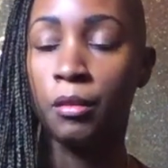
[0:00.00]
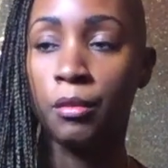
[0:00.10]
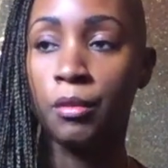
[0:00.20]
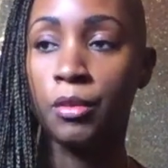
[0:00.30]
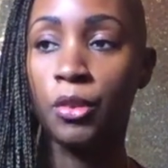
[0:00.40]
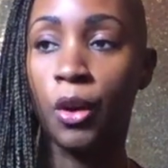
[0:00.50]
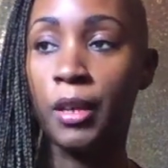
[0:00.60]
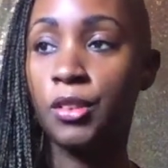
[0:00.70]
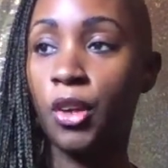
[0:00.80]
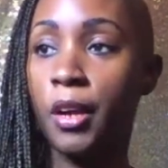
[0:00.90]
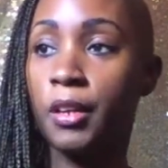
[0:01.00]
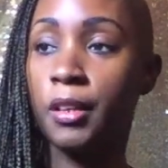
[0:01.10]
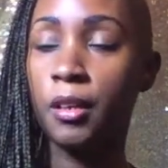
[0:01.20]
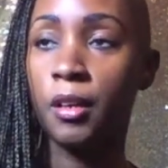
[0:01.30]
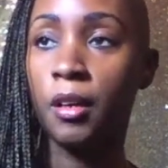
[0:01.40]
So I started
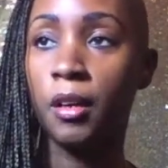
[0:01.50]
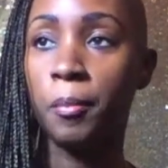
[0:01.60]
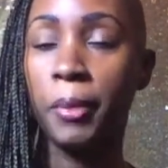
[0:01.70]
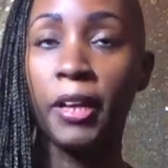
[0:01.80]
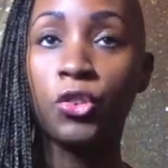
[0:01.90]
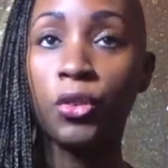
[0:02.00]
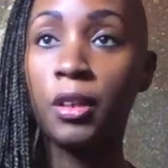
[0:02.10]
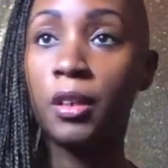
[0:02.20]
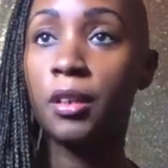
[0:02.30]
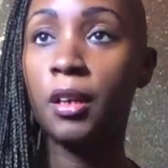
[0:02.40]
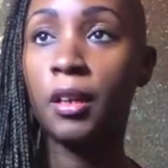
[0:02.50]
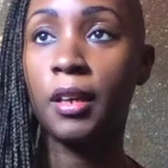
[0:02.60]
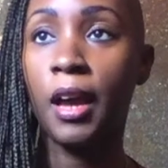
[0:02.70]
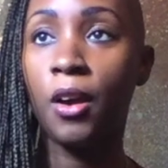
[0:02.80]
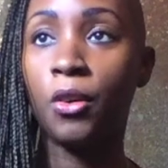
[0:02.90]
a Patreon
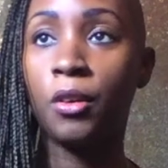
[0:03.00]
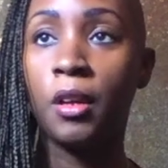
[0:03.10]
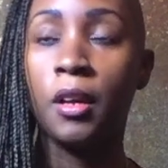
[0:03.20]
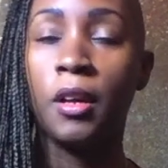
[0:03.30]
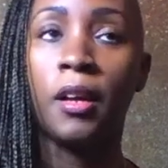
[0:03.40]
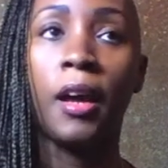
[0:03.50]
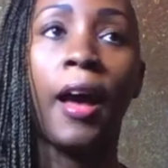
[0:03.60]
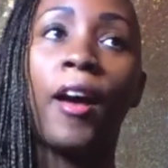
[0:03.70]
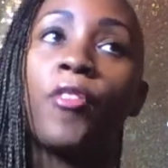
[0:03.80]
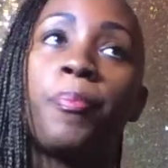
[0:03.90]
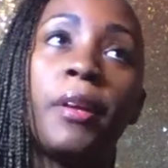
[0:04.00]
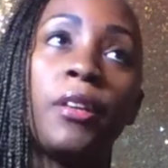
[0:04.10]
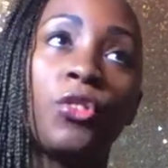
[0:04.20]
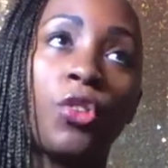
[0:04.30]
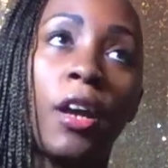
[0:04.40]
account. I've been
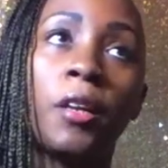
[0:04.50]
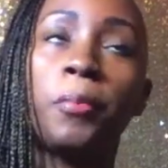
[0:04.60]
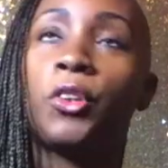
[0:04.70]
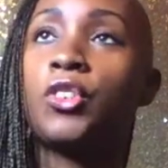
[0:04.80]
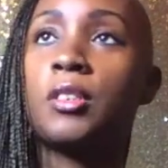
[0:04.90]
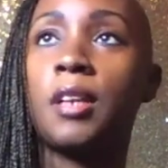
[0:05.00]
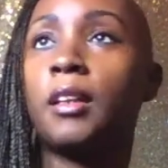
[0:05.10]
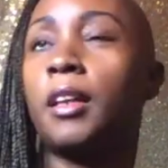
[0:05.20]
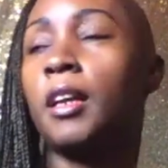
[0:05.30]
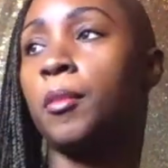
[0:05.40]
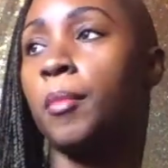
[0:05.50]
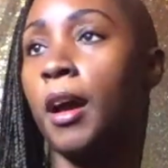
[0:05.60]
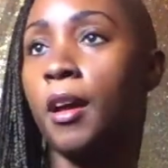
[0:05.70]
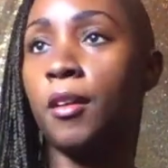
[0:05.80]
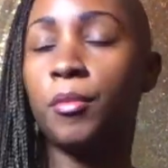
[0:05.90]
trying to push selling
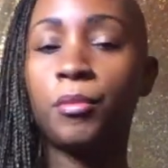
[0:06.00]
my,